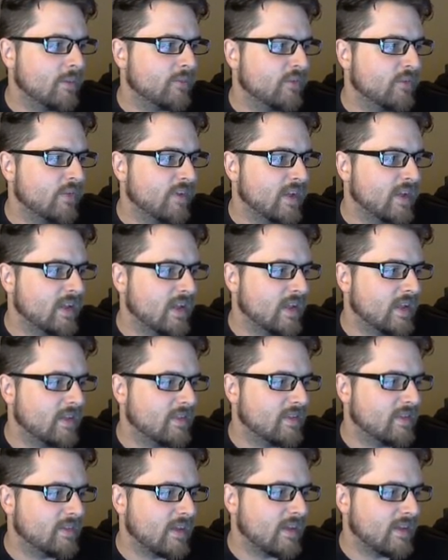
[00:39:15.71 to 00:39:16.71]
So I've got a lot
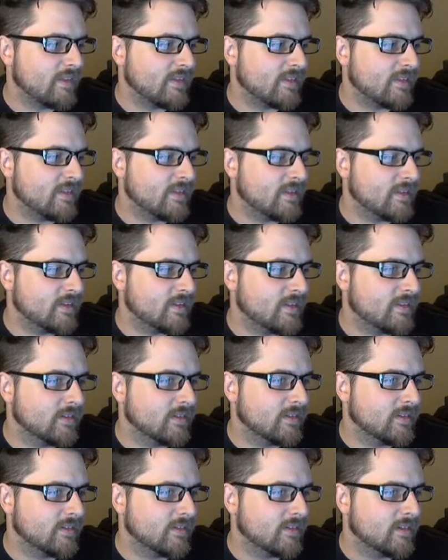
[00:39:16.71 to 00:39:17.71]
of these assets here,
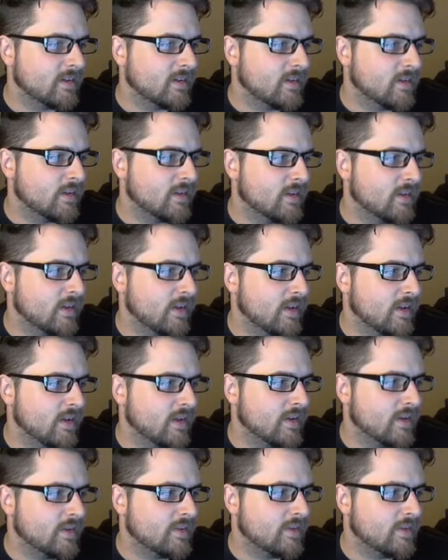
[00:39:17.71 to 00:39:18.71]

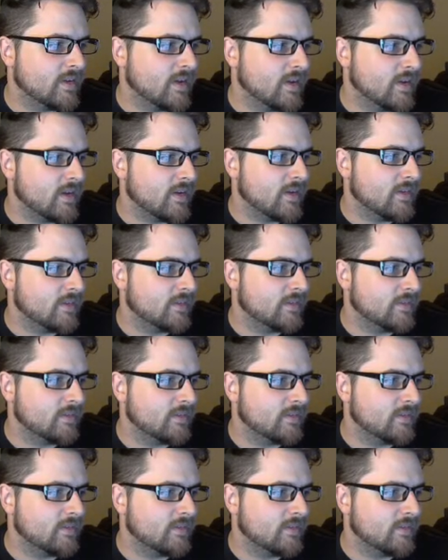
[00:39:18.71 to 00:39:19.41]
and the